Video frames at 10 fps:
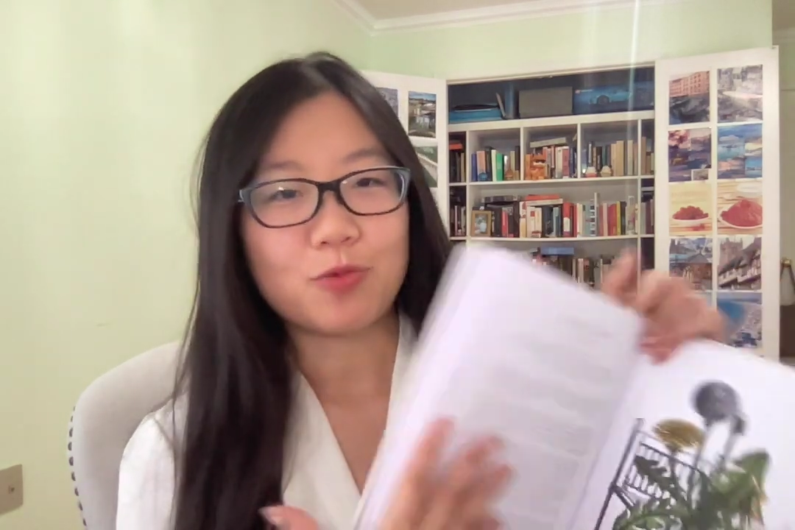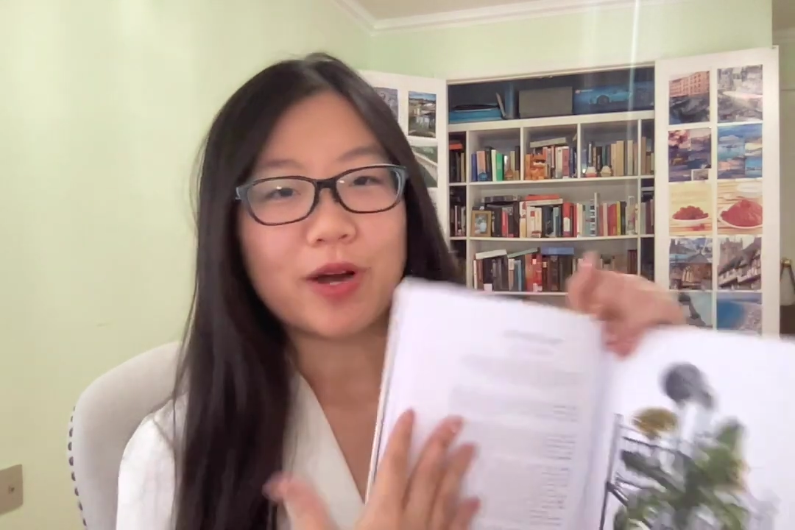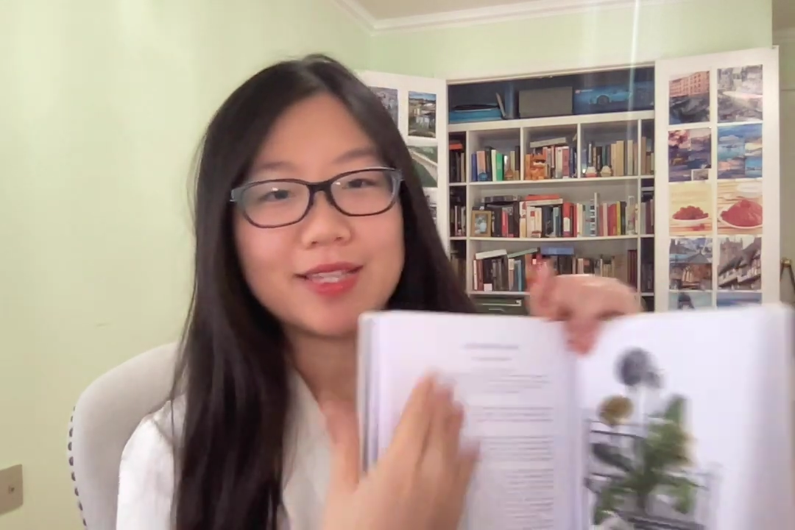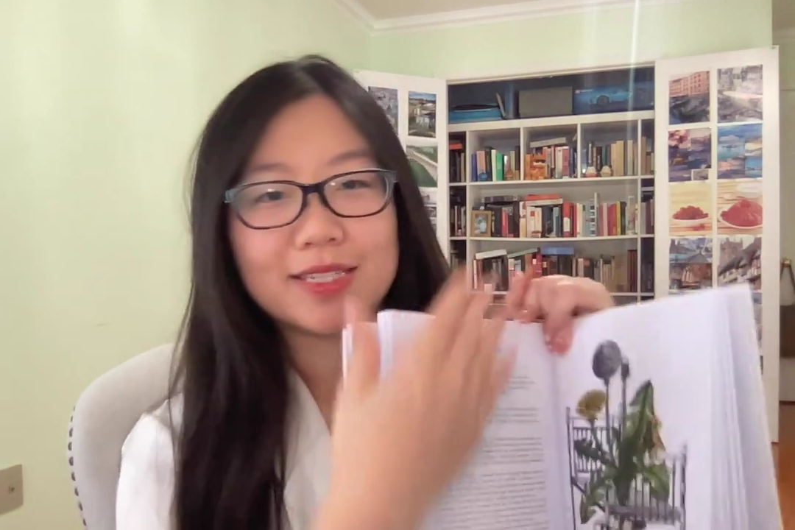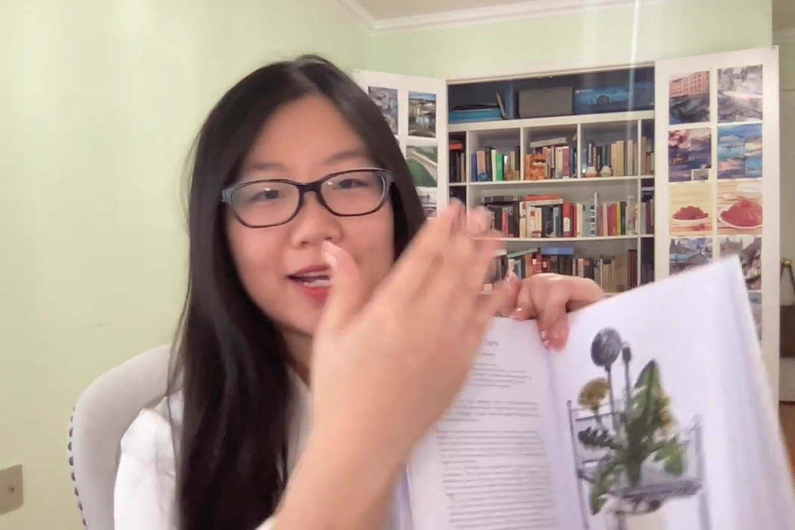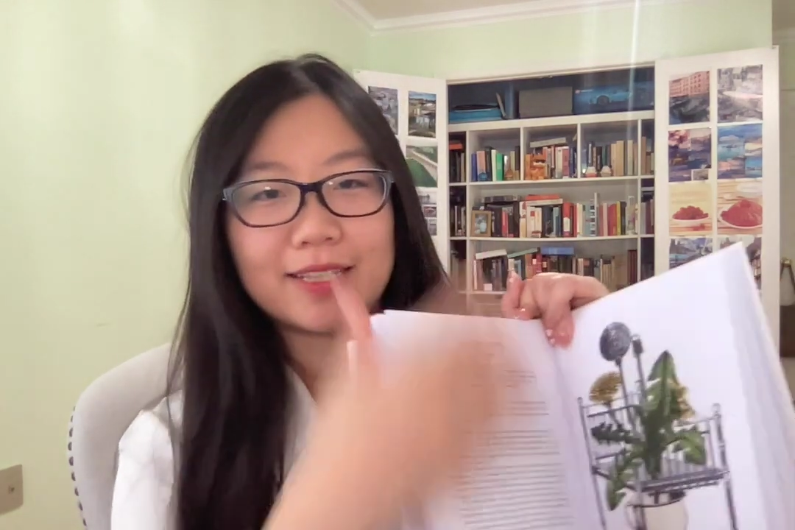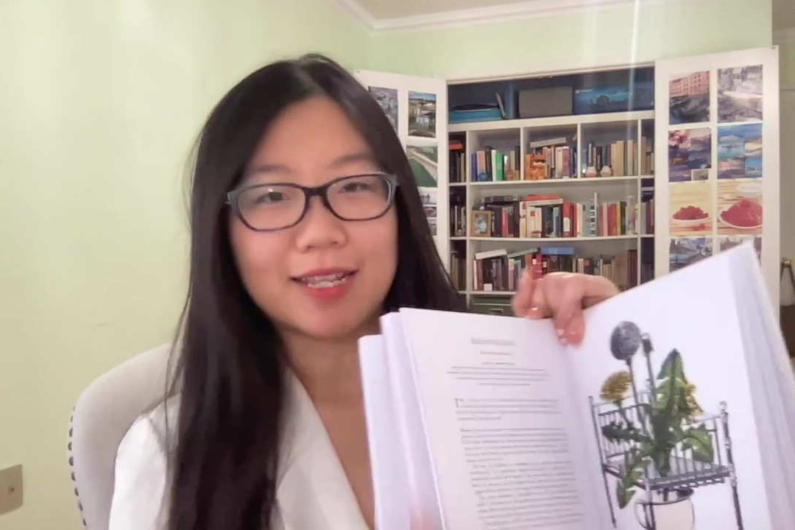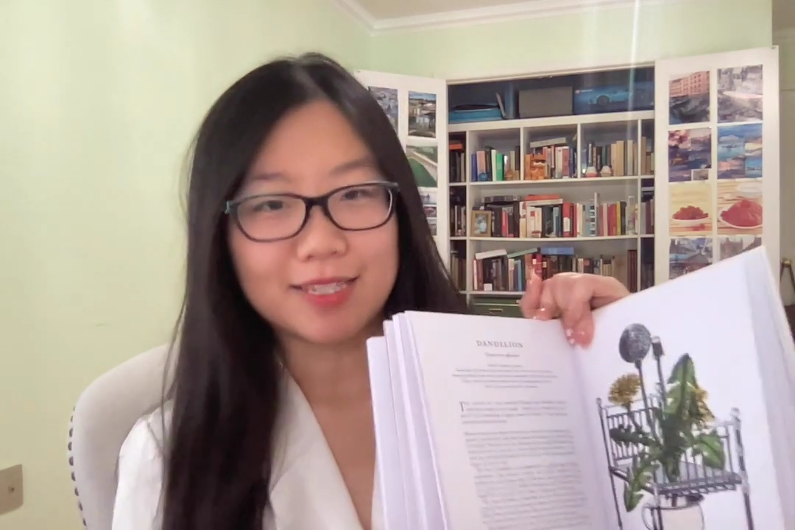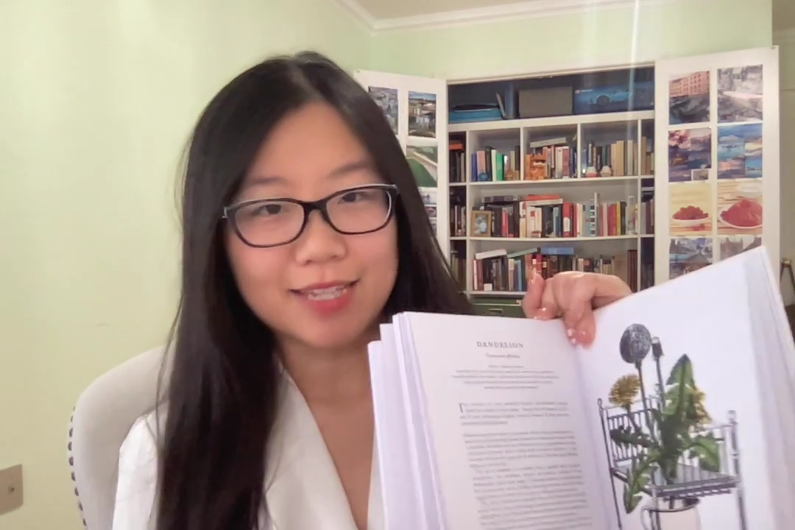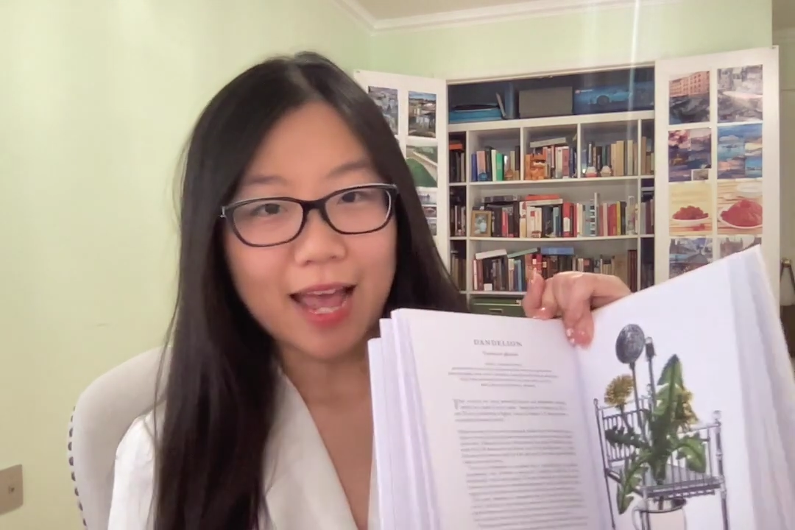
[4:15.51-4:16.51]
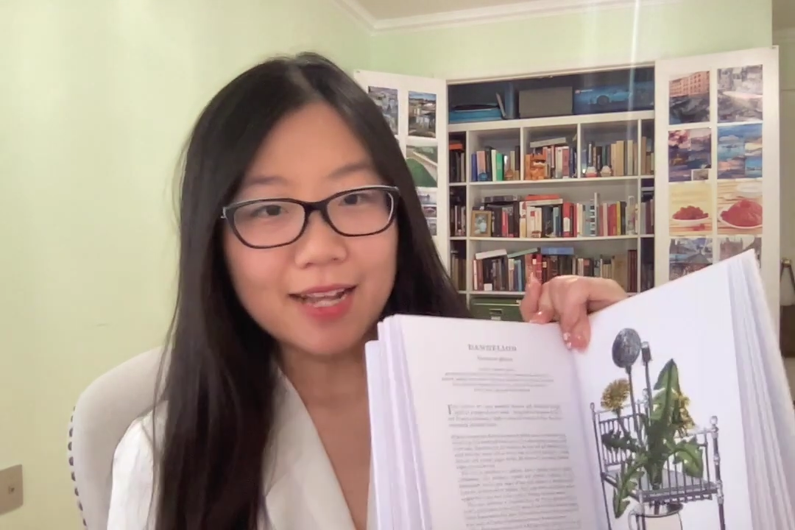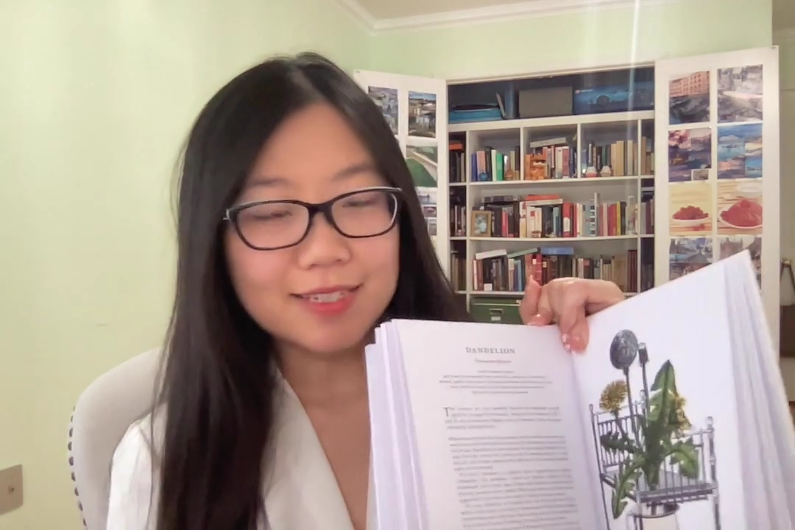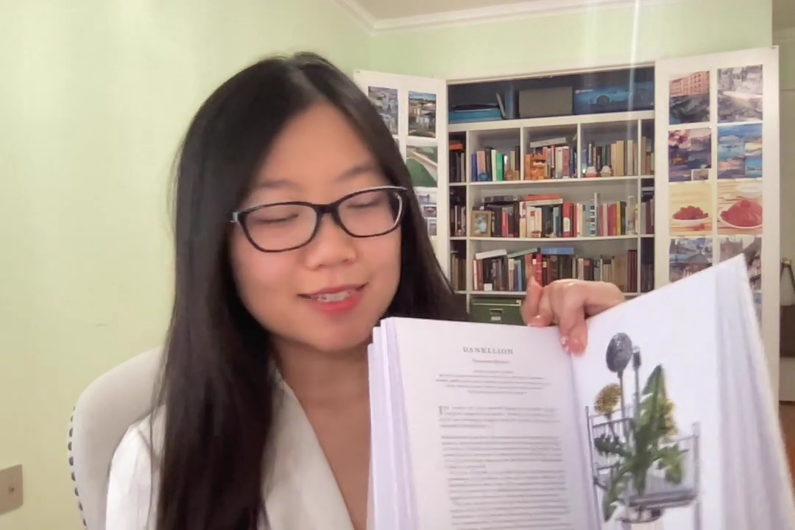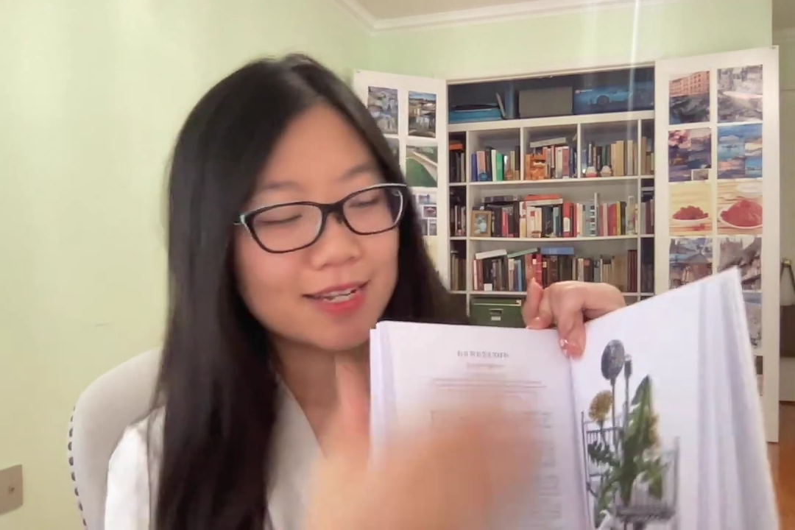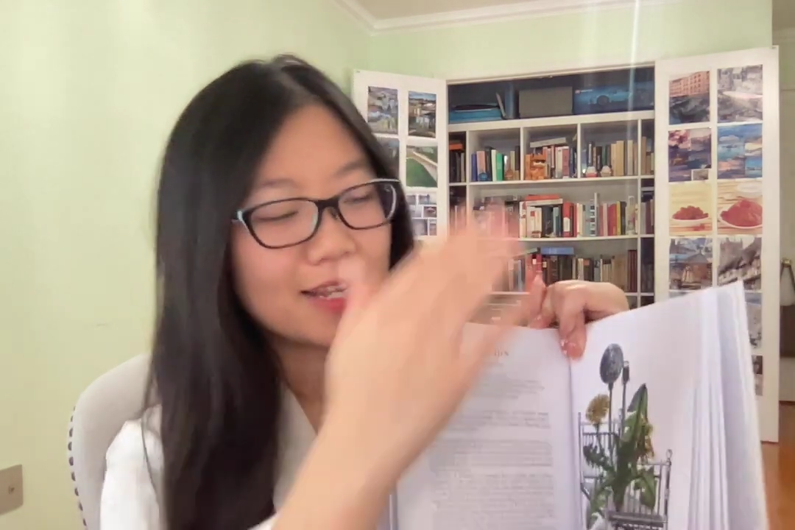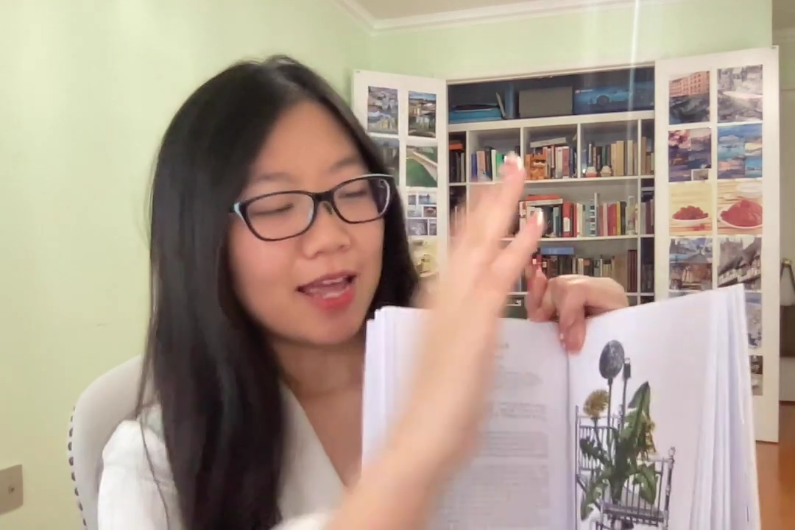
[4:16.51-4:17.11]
one side that's text,